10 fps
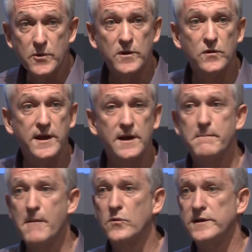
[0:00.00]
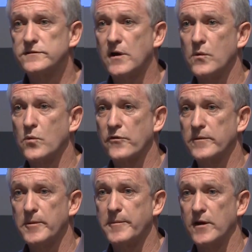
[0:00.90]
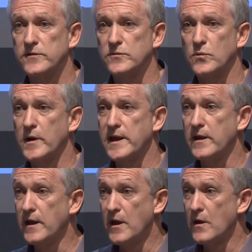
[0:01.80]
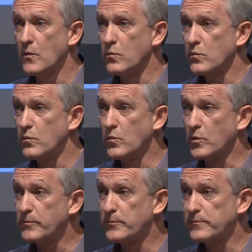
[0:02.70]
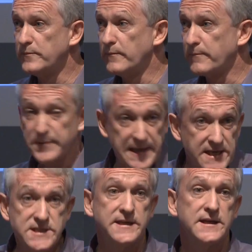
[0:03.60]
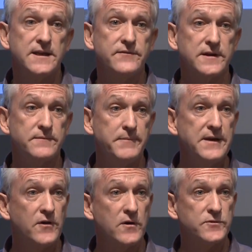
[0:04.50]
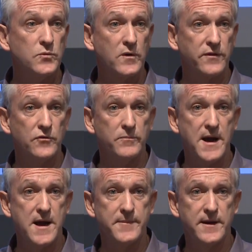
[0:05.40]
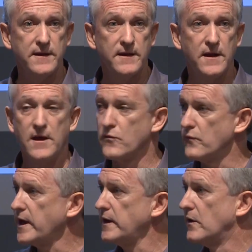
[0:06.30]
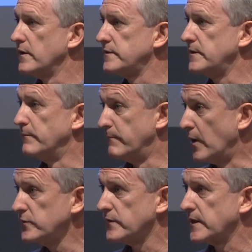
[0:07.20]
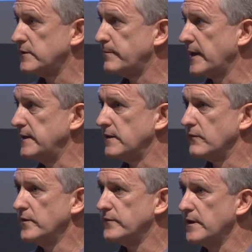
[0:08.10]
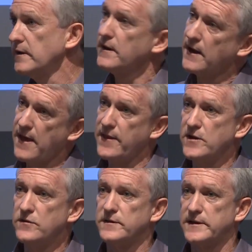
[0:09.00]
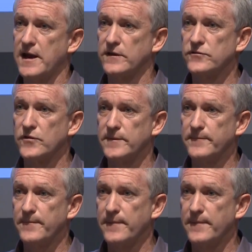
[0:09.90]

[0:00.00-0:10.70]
we're looking at a multi-site watering proposal where we'll potentially deliver big volumes of water through Barmah, recognising most of it gets back into the river and then use it downstream.